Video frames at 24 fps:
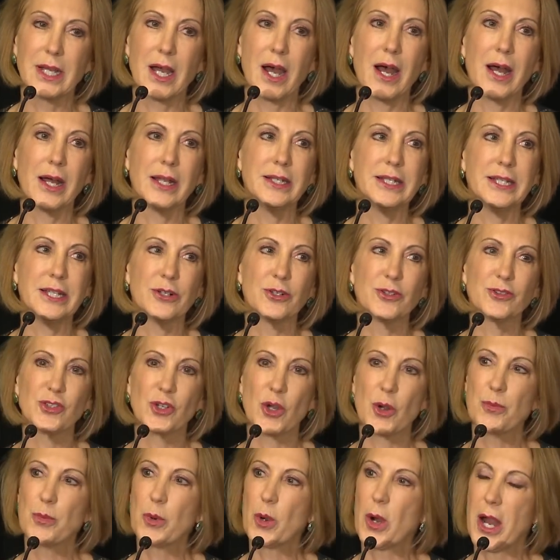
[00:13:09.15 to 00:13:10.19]
God hears
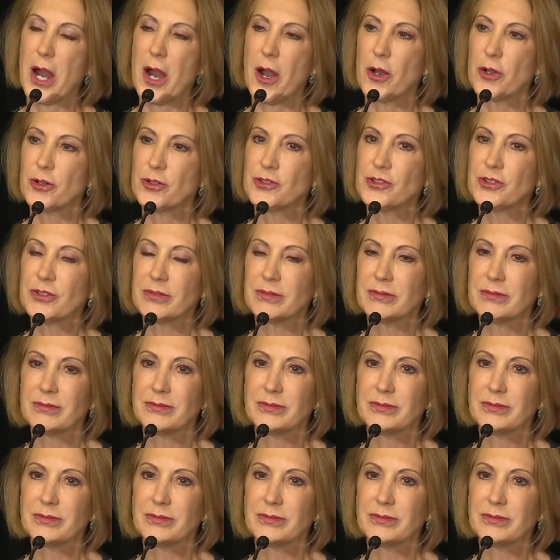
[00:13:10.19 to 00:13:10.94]
our prayers